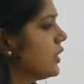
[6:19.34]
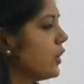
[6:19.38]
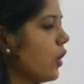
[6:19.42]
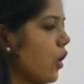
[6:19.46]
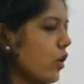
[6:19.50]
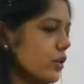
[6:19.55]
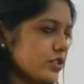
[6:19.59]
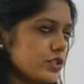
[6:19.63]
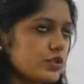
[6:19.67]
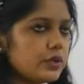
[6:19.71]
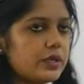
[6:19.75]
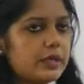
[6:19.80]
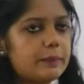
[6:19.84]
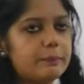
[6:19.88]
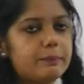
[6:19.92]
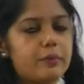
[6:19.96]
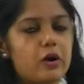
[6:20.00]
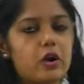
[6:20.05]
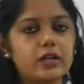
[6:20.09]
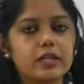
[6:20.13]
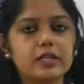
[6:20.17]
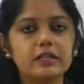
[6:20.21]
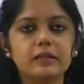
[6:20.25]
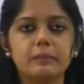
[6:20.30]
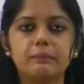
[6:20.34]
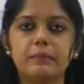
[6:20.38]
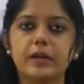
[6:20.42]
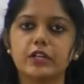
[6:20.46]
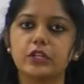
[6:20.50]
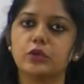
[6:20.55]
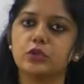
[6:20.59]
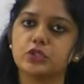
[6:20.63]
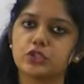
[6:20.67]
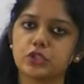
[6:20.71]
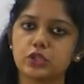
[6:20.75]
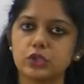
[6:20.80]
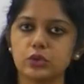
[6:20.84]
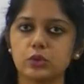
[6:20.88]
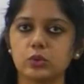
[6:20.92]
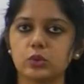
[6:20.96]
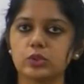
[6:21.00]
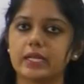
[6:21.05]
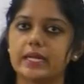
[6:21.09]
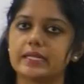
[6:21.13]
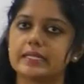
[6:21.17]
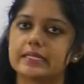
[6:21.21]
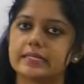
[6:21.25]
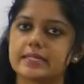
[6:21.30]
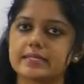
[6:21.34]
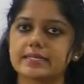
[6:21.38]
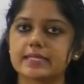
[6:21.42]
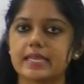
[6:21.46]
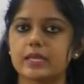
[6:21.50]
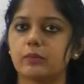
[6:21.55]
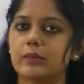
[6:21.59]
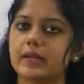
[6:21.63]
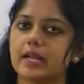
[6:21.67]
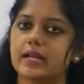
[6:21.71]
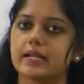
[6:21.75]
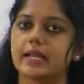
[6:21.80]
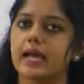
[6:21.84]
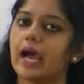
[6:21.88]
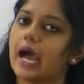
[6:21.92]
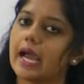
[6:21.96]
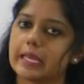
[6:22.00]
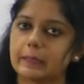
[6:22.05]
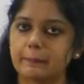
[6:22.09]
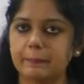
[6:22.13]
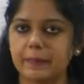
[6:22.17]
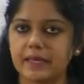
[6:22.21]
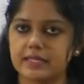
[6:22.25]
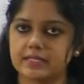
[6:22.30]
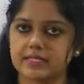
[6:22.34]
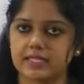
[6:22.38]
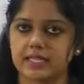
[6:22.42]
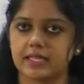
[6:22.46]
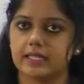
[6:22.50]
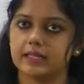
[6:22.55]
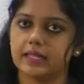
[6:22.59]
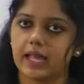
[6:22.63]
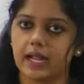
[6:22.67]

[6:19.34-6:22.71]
Not so important, but you should know that it is given under IPC.